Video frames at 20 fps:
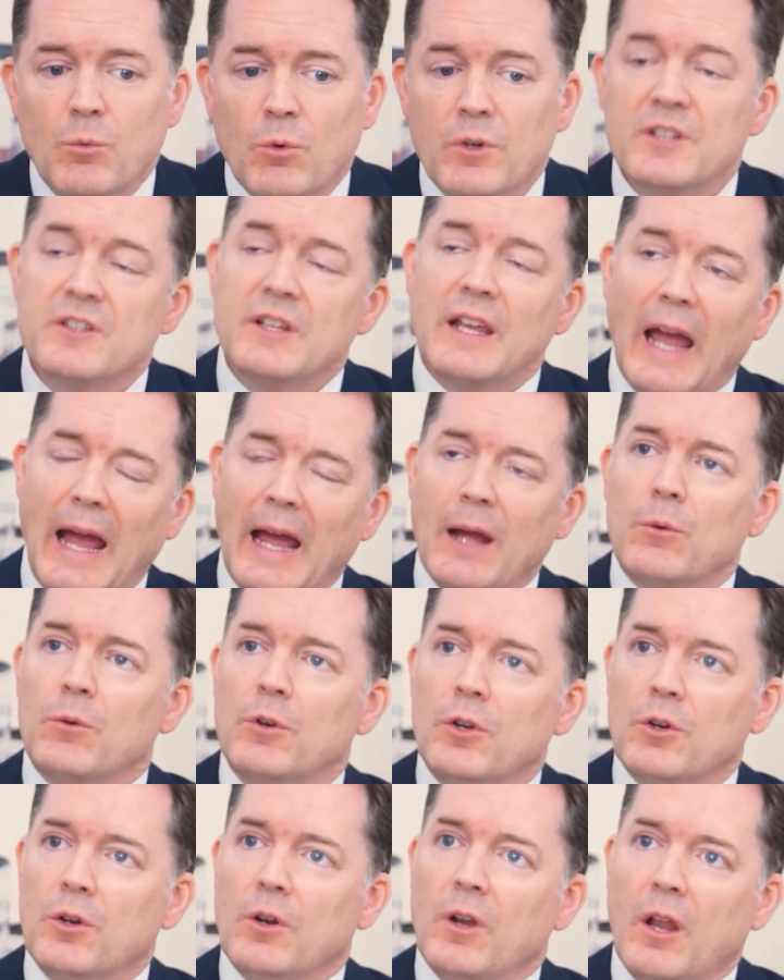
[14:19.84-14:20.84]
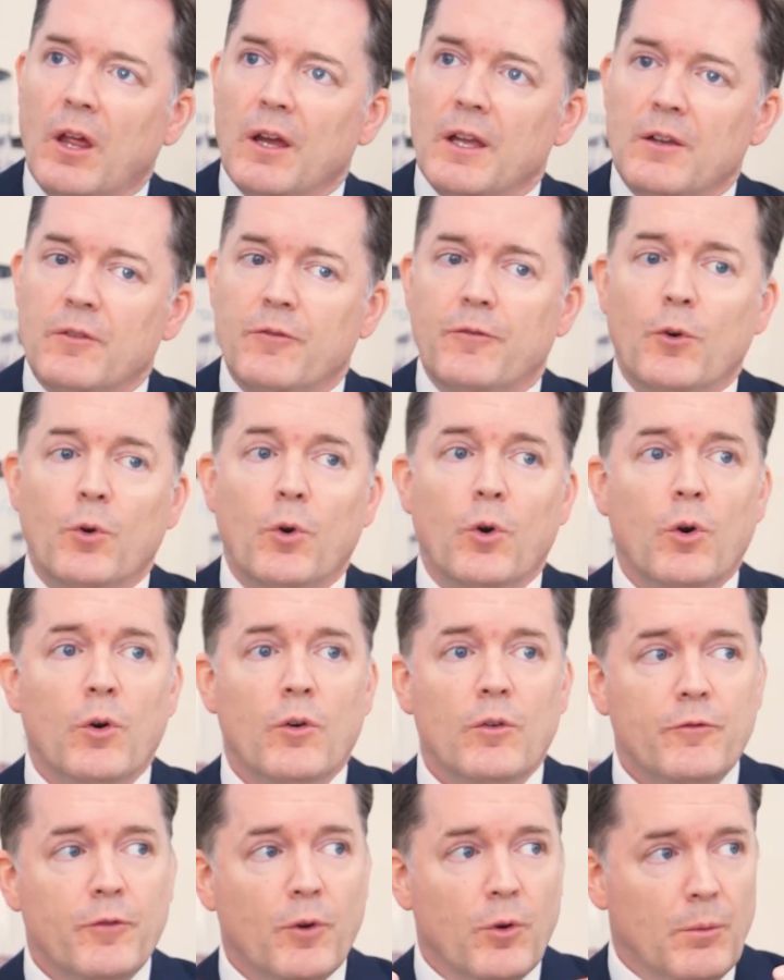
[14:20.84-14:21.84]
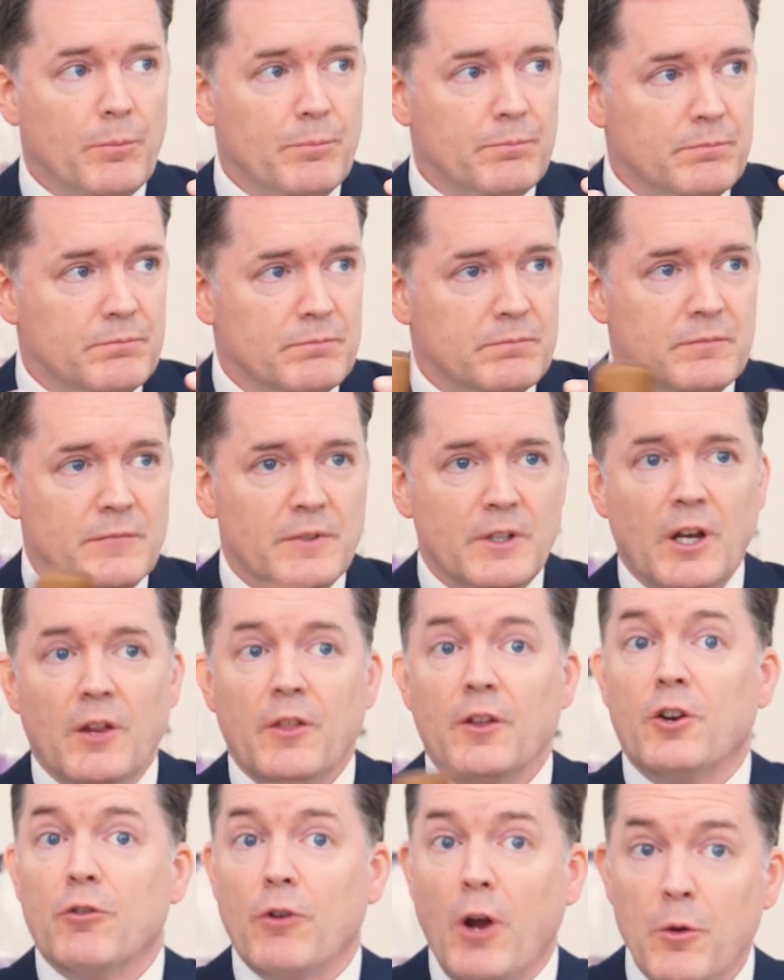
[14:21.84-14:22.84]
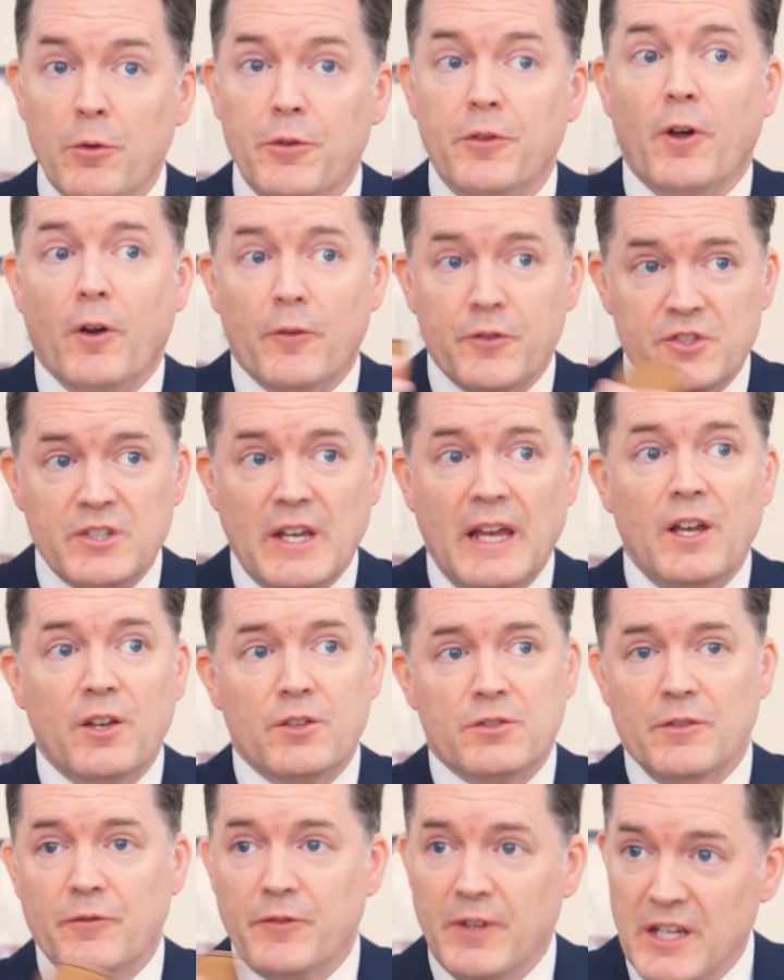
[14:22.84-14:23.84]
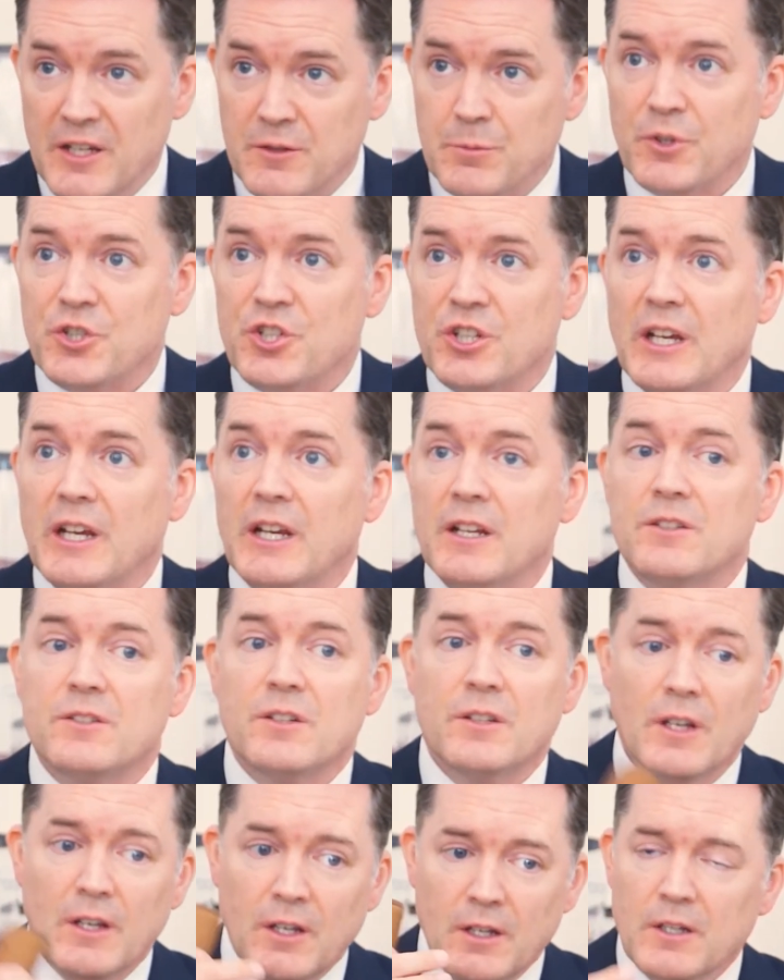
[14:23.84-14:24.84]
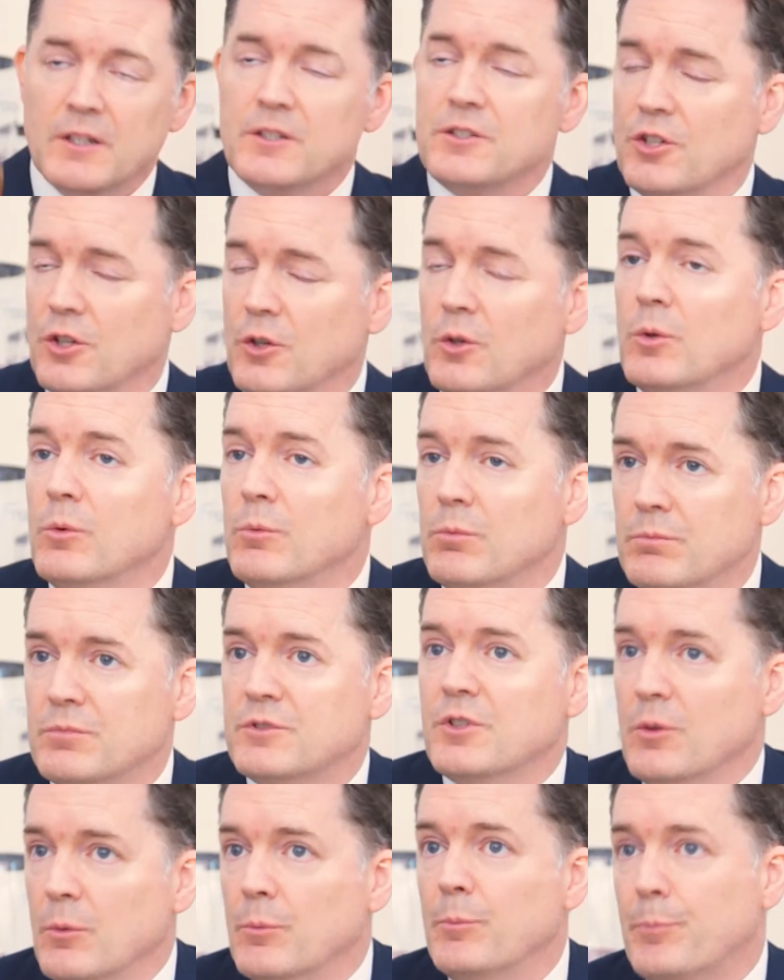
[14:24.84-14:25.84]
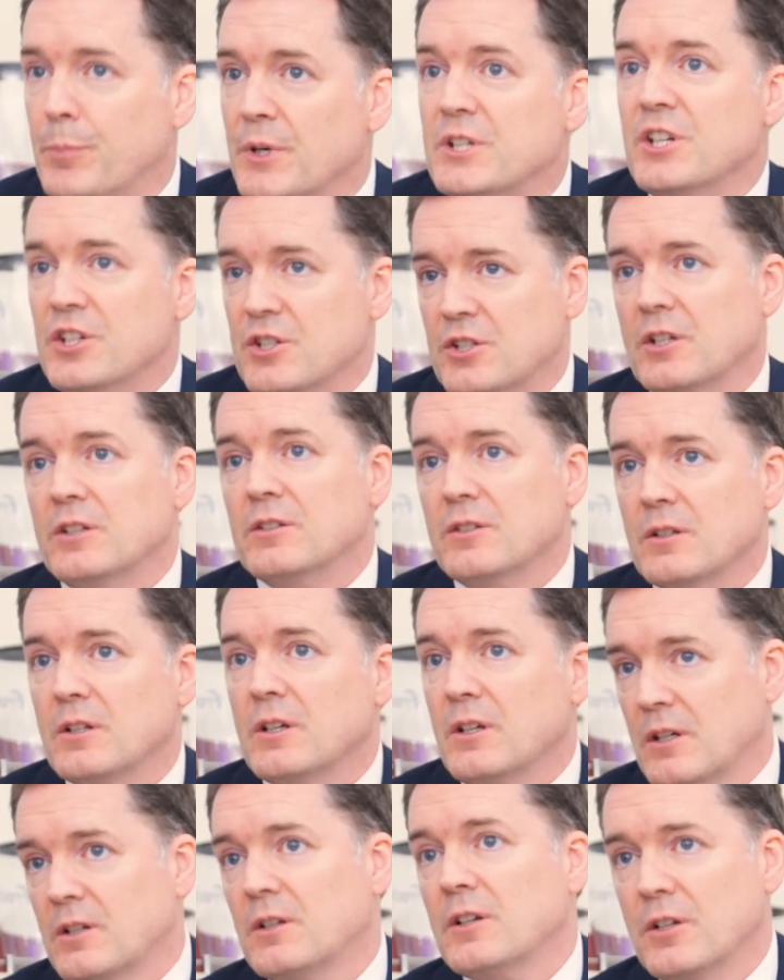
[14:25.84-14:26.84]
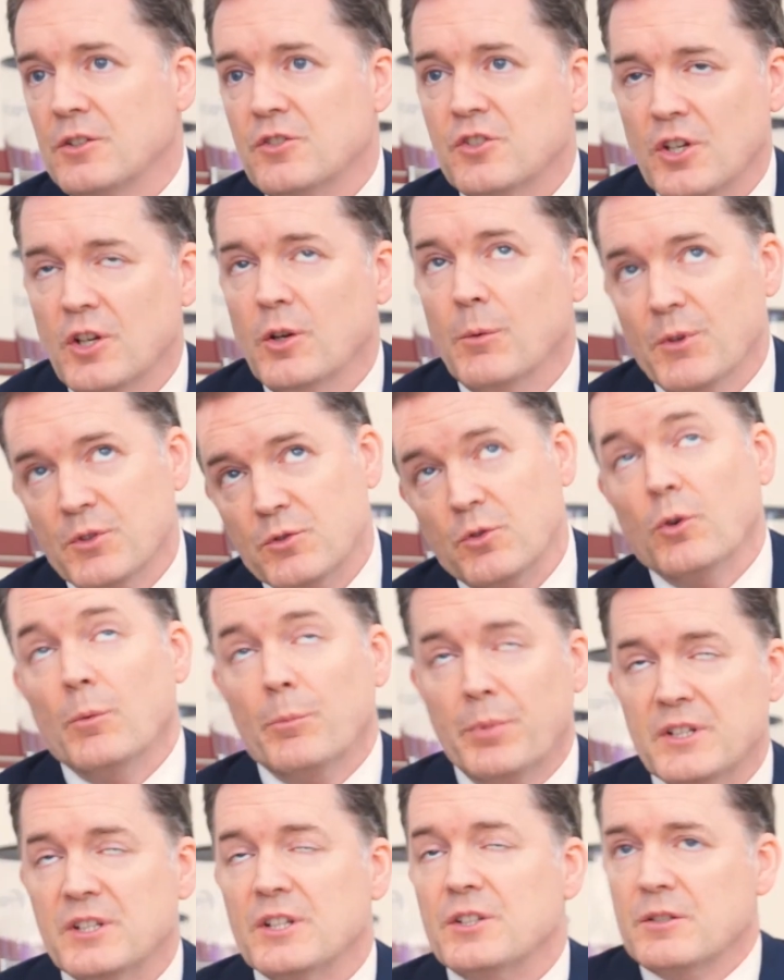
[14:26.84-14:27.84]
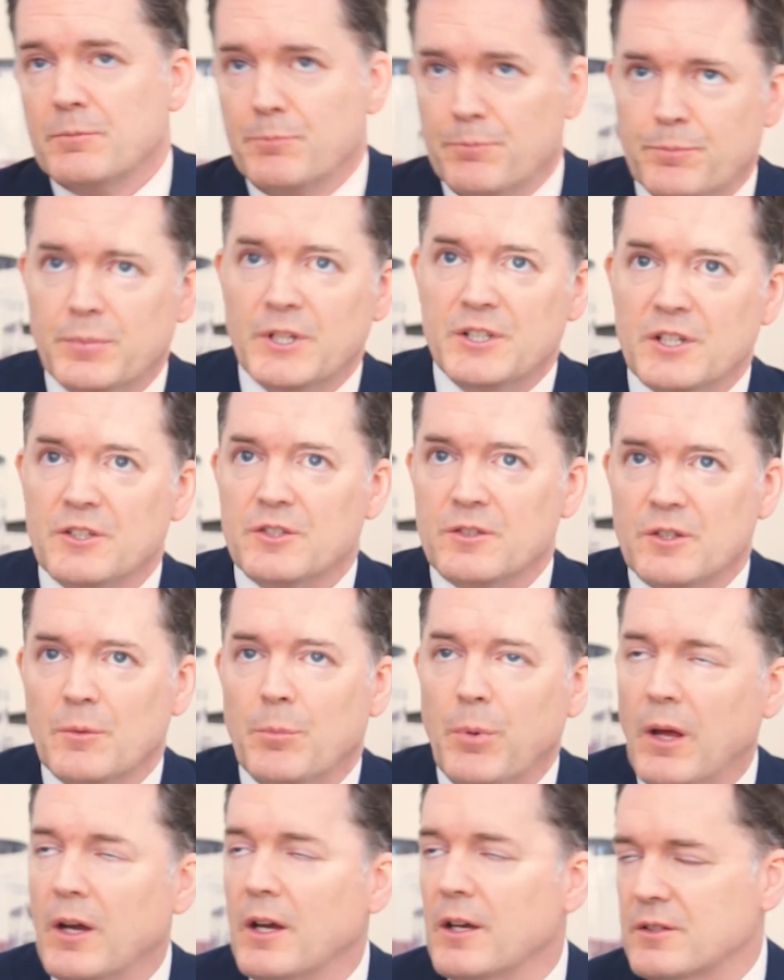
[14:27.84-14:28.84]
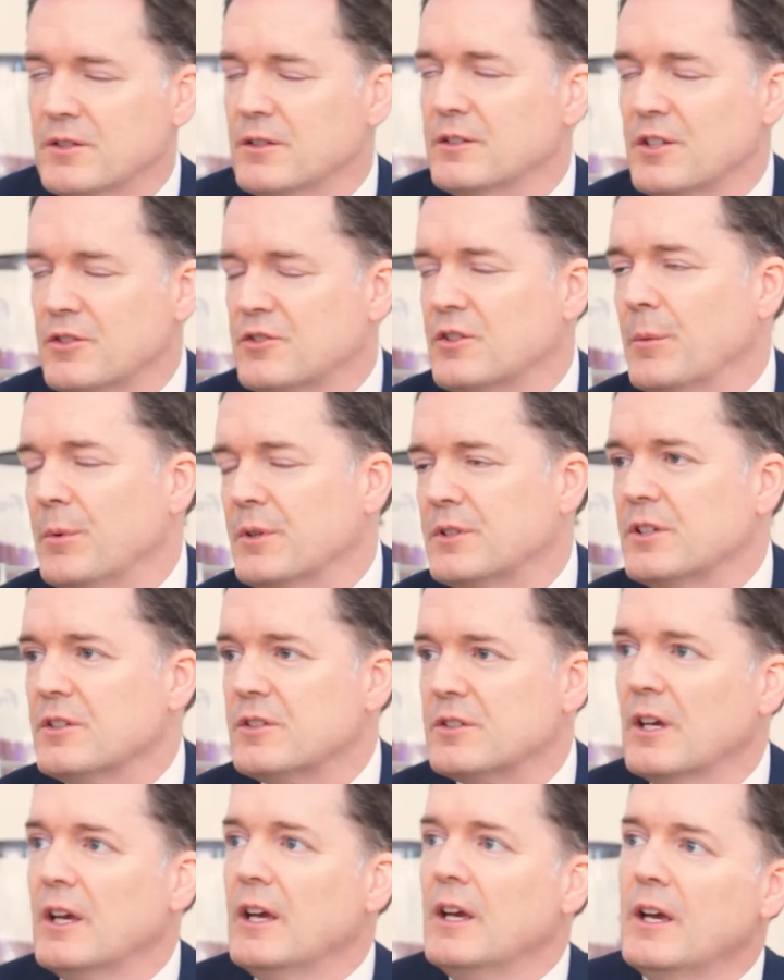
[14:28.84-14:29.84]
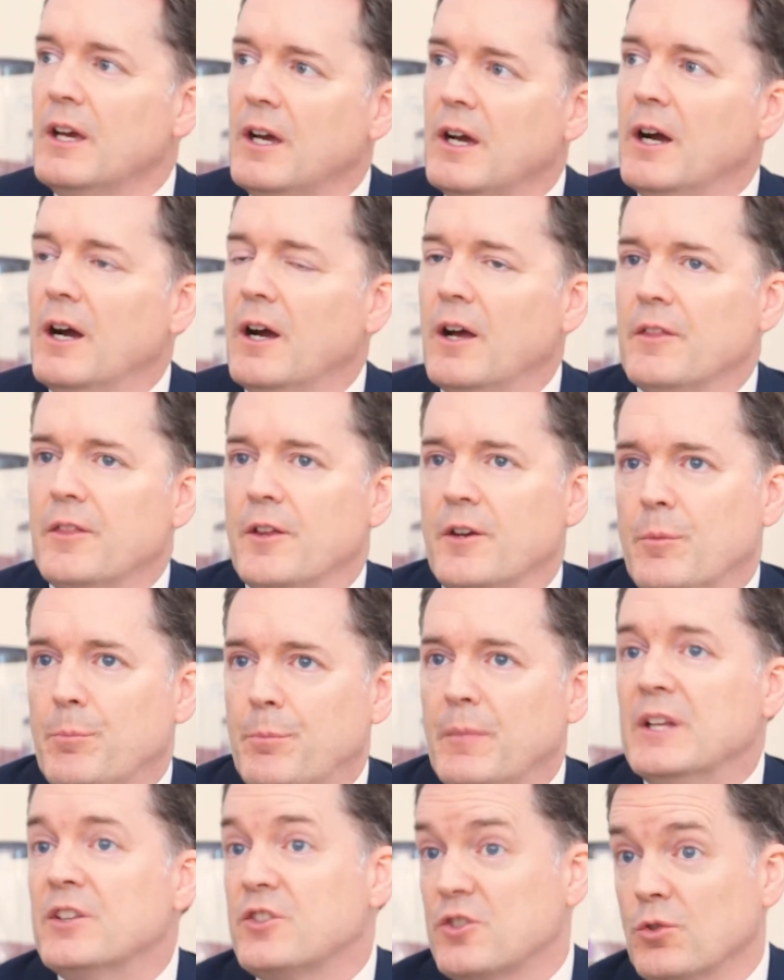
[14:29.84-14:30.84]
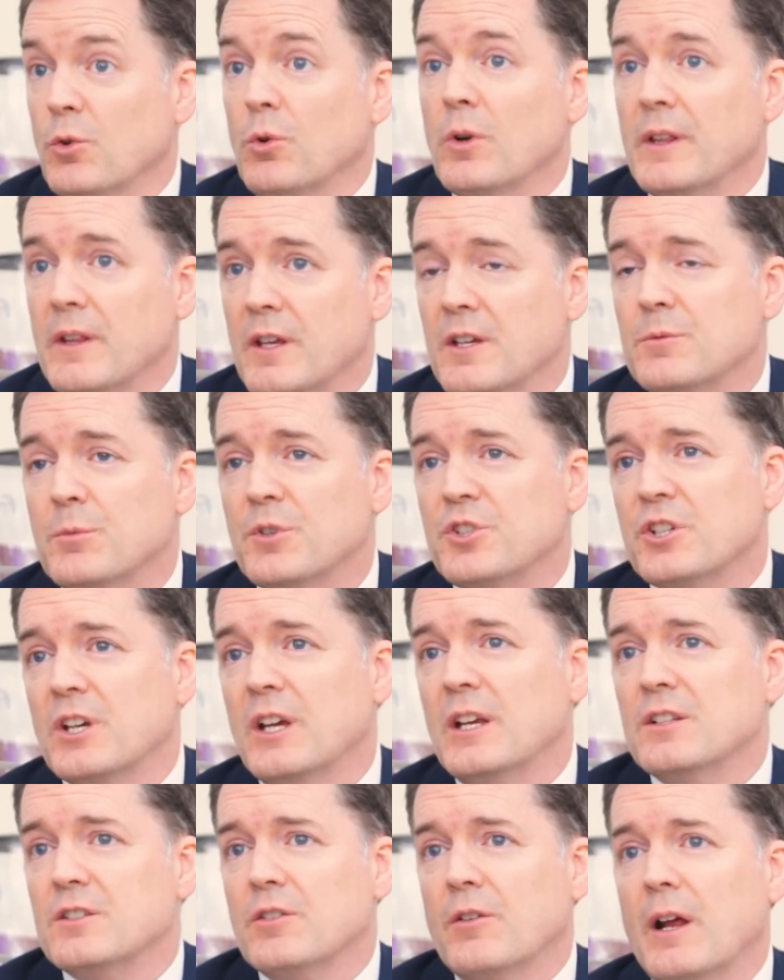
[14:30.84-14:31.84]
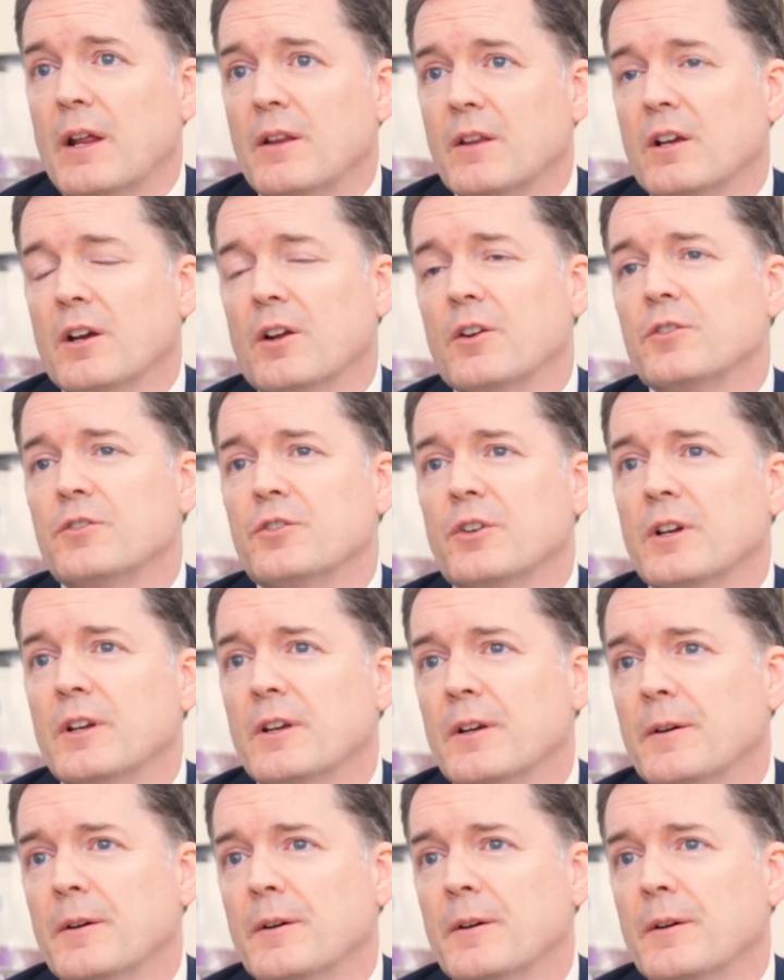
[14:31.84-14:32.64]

is the outlook like for the growth of sales of these machines to British consumers or British suppliers and distributors that are installing these machines around the country?